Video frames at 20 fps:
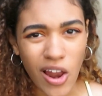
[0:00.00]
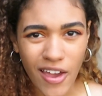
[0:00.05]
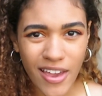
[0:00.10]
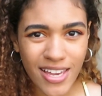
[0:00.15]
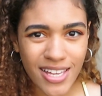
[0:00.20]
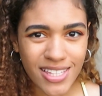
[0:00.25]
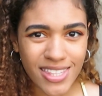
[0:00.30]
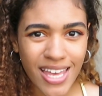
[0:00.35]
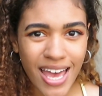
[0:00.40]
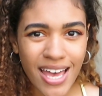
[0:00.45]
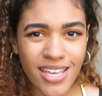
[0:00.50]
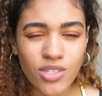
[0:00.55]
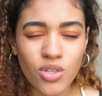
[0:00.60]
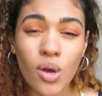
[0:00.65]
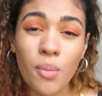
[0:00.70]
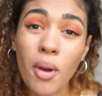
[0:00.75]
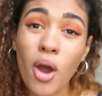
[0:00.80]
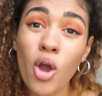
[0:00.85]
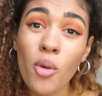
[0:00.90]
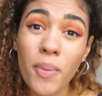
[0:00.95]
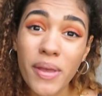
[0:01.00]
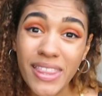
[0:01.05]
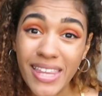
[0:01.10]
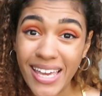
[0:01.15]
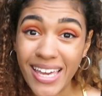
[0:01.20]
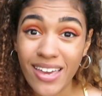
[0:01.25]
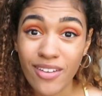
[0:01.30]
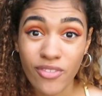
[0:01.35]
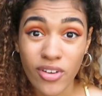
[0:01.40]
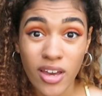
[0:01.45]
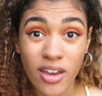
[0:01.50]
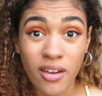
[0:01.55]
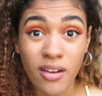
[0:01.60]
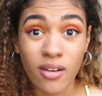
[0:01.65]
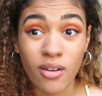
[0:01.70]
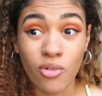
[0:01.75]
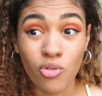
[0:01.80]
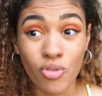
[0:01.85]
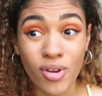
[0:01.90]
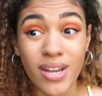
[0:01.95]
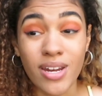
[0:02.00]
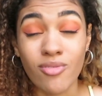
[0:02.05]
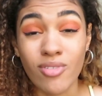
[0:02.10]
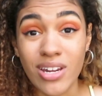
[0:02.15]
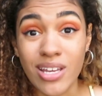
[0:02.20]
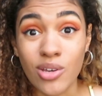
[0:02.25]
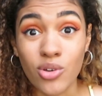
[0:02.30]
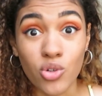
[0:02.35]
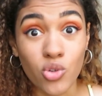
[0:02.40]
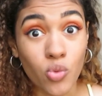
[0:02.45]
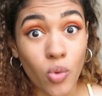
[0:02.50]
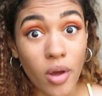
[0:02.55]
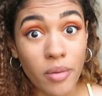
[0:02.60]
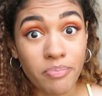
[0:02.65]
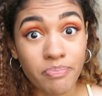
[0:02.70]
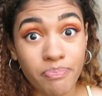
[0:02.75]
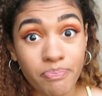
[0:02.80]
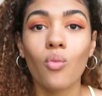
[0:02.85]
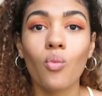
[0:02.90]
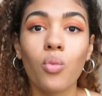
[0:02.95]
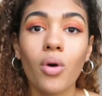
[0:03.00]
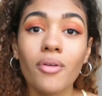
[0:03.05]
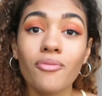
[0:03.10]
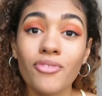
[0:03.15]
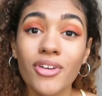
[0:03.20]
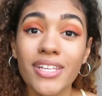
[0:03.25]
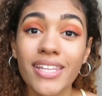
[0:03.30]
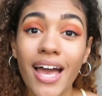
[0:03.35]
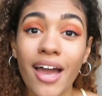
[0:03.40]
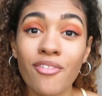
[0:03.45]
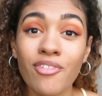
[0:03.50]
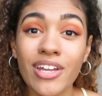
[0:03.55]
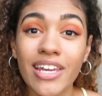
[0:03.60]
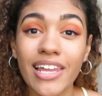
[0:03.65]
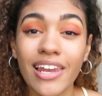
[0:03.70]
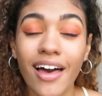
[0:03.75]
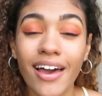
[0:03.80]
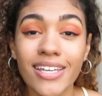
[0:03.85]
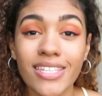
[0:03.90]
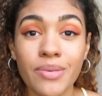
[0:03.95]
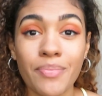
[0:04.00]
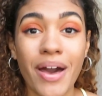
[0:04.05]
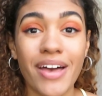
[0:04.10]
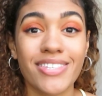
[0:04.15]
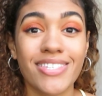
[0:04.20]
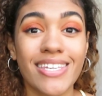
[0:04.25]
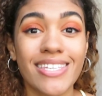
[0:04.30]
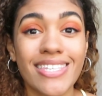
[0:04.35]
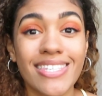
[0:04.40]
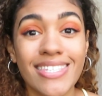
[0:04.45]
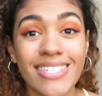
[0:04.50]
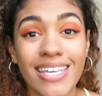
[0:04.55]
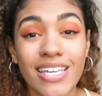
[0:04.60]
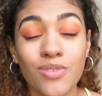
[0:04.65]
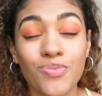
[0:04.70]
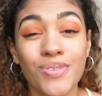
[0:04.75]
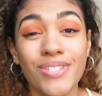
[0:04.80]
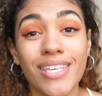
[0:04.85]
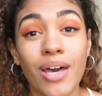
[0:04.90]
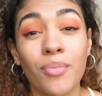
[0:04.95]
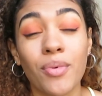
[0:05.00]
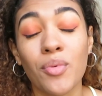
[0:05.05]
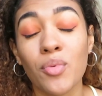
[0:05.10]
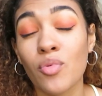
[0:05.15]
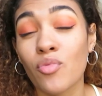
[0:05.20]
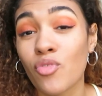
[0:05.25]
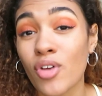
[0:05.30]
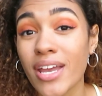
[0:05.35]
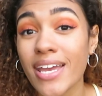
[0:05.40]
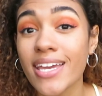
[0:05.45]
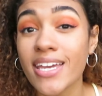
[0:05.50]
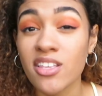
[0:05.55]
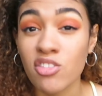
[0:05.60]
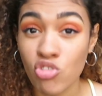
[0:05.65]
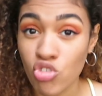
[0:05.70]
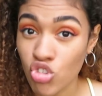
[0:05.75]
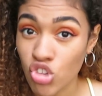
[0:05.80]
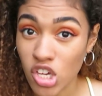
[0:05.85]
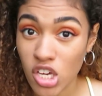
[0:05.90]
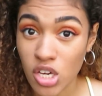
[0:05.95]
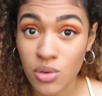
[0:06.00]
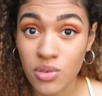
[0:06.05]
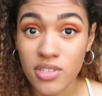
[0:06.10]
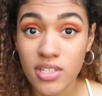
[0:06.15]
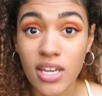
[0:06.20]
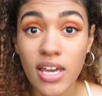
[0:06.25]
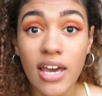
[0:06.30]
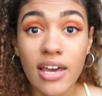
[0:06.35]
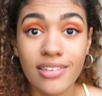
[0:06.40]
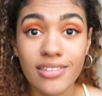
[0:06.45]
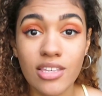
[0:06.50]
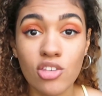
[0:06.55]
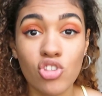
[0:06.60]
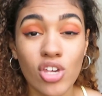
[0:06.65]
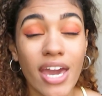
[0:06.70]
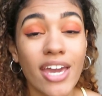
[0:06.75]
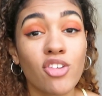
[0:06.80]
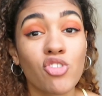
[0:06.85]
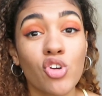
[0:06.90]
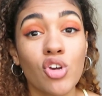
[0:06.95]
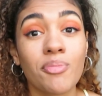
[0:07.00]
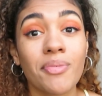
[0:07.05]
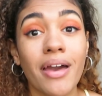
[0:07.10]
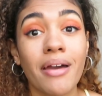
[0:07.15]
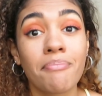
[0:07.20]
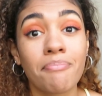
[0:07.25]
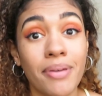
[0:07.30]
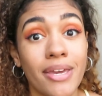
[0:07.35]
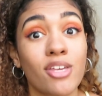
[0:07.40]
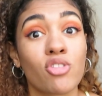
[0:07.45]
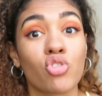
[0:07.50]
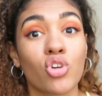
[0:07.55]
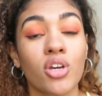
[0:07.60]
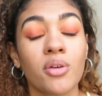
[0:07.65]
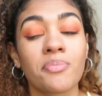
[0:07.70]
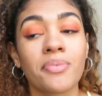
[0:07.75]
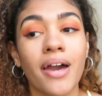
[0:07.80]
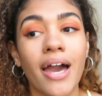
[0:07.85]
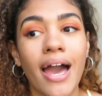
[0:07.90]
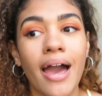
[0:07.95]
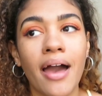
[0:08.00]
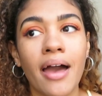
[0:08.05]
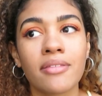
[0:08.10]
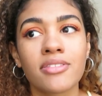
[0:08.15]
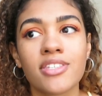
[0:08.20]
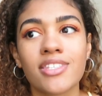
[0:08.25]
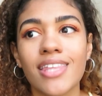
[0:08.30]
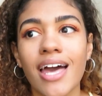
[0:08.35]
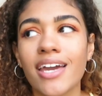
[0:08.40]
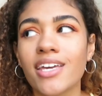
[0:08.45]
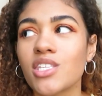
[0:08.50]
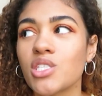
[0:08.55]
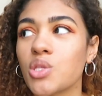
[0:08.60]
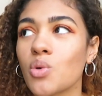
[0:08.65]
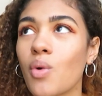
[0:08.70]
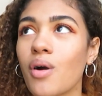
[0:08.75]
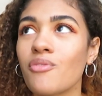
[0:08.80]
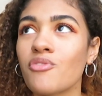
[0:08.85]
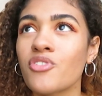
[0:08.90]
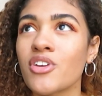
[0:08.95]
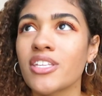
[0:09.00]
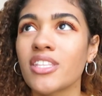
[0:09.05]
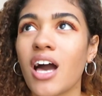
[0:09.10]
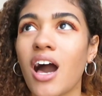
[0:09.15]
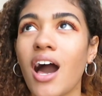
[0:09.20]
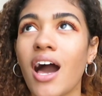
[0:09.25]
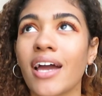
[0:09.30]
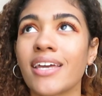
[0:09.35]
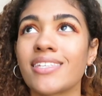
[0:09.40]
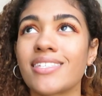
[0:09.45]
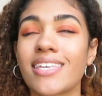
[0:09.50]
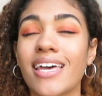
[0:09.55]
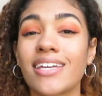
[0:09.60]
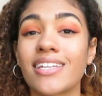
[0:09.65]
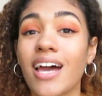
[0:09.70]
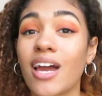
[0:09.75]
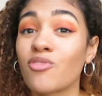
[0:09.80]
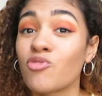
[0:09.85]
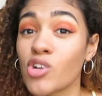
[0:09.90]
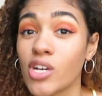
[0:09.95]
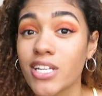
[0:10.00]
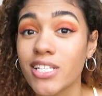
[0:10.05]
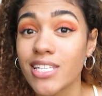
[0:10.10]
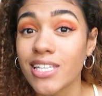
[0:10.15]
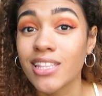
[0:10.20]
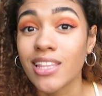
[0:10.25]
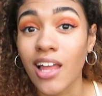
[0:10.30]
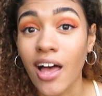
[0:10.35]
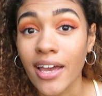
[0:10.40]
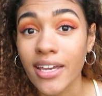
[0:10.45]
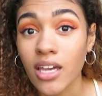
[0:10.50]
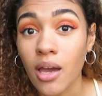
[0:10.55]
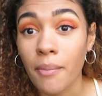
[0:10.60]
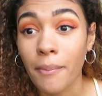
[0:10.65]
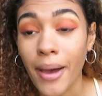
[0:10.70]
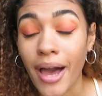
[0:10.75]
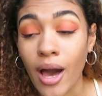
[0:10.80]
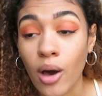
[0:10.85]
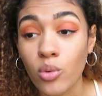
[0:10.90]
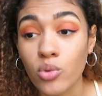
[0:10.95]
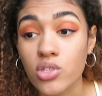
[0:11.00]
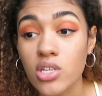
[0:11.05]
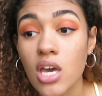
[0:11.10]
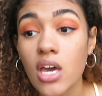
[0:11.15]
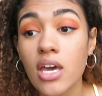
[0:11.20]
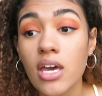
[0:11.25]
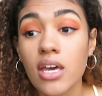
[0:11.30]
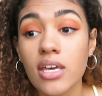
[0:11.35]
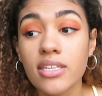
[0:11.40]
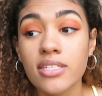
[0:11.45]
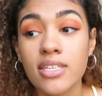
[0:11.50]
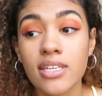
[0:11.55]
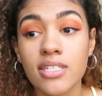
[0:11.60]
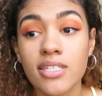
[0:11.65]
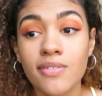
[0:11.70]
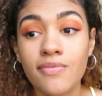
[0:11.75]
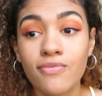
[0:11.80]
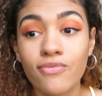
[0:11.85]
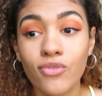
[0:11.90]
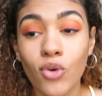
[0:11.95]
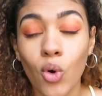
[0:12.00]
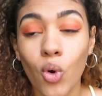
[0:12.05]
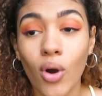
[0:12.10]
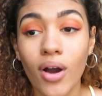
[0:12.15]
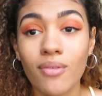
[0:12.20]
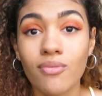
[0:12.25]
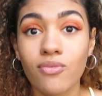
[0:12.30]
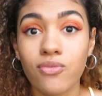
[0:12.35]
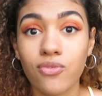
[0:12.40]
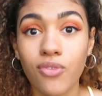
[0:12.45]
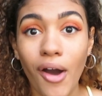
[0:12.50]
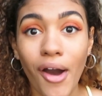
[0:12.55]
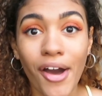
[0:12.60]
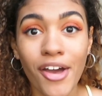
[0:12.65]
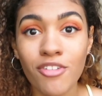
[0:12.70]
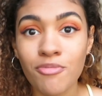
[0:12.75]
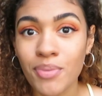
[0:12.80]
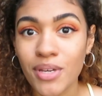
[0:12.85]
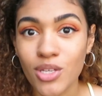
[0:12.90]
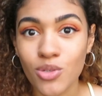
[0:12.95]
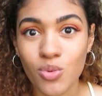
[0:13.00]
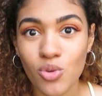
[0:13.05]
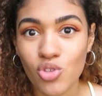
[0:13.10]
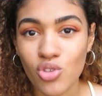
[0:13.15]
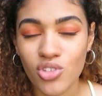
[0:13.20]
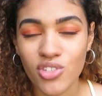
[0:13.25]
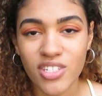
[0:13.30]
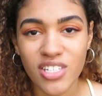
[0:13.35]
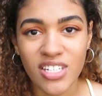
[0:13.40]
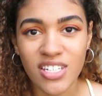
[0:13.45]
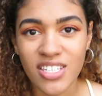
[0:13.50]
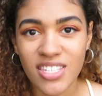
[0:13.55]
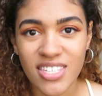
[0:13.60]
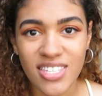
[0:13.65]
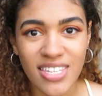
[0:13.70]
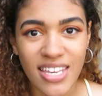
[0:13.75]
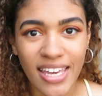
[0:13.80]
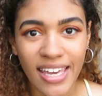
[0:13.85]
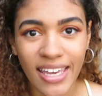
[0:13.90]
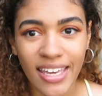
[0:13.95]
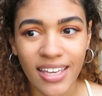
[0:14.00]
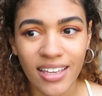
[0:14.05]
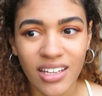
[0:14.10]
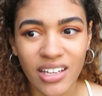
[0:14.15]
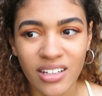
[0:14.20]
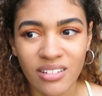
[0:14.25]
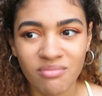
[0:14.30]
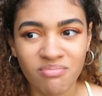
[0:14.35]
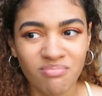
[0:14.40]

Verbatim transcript: like that. So I'm hoping they give her a really, really good one. One thing that I really liked about season six was that we were reintroduced to J Troupe and B Troupe. And that is the one thing that I said I really didn't like about season four and five because we just didn't see